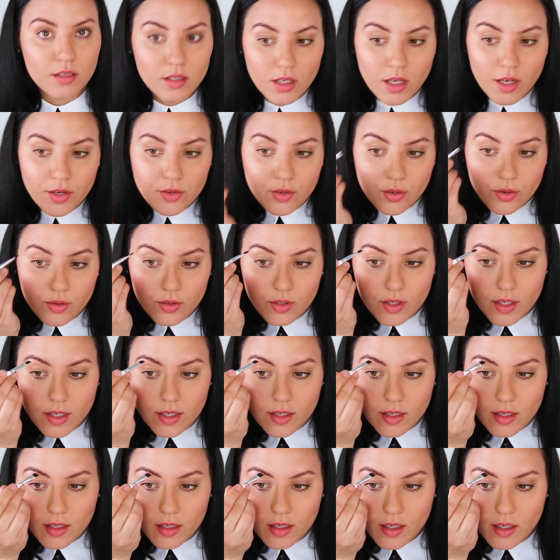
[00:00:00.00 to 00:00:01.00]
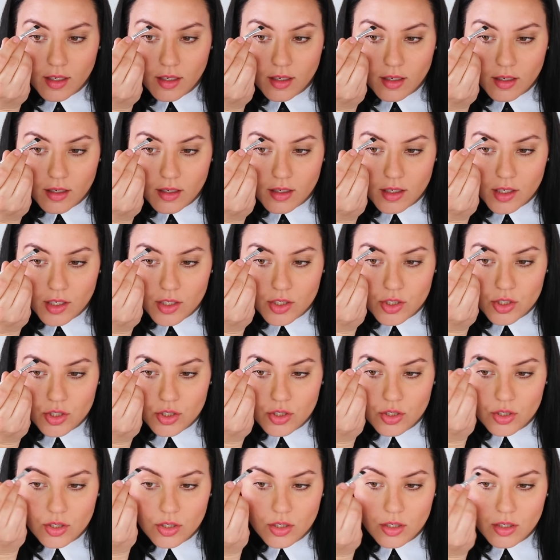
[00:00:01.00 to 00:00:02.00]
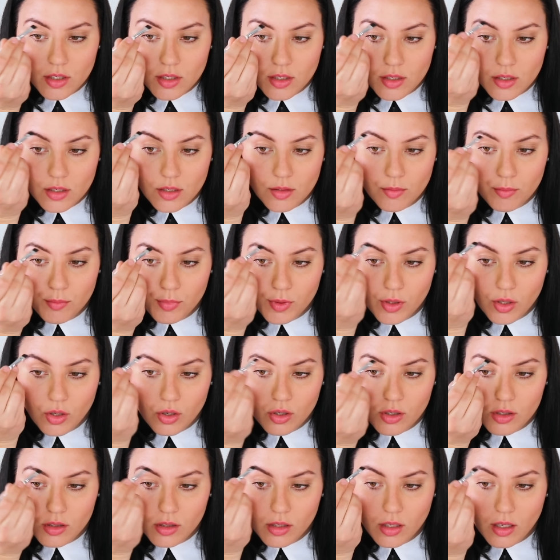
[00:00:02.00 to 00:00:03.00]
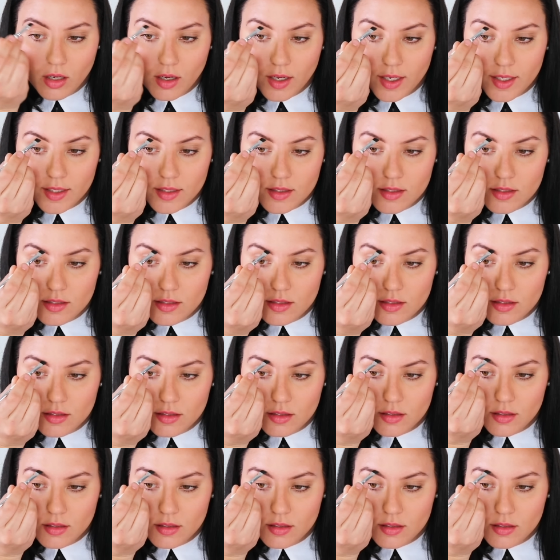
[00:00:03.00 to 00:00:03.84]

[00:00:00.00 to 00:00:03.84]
I don't get any harsh block lines.